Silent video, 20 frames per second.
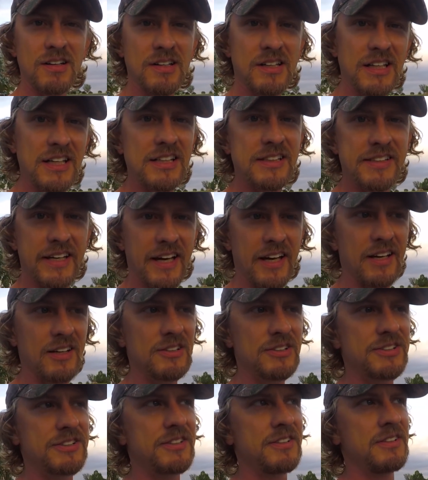
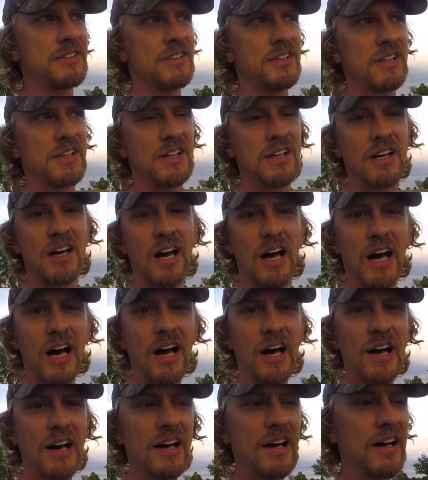details
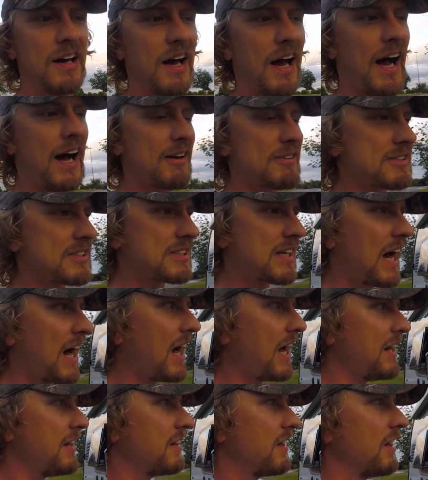
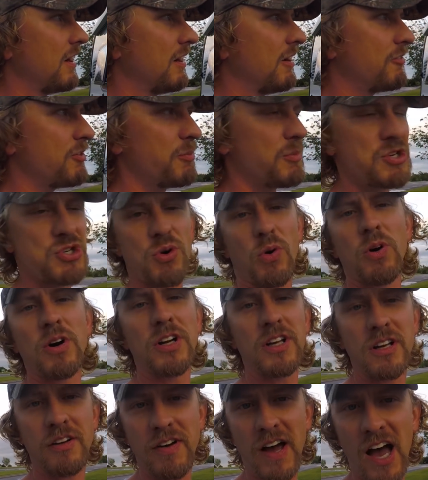outside of the
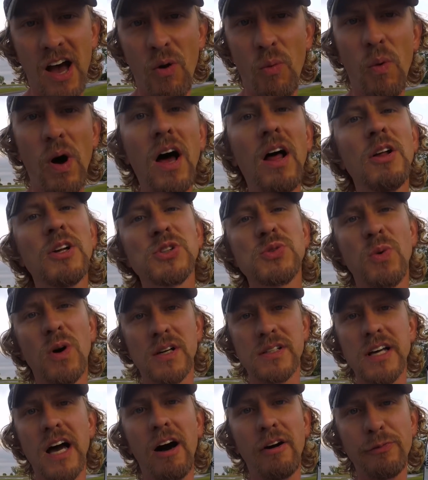majority of how well it's
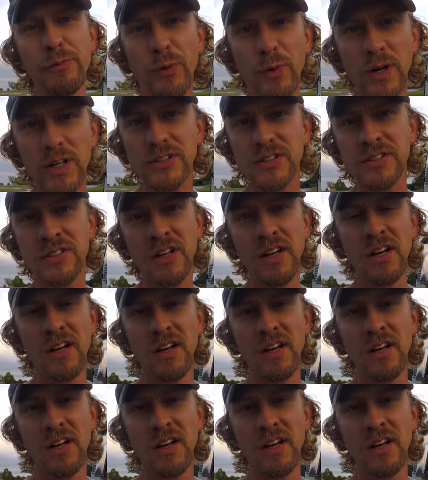worked out for us.